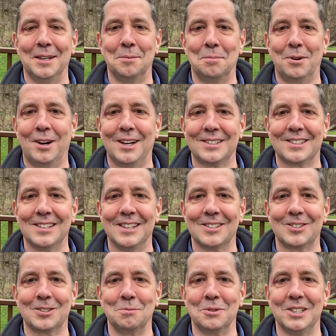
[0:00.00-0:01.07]
process
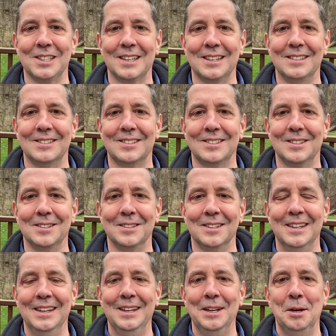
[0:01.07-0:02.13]
some chickens to
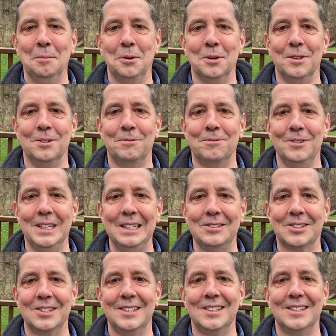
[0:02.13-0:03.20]
put in the freezer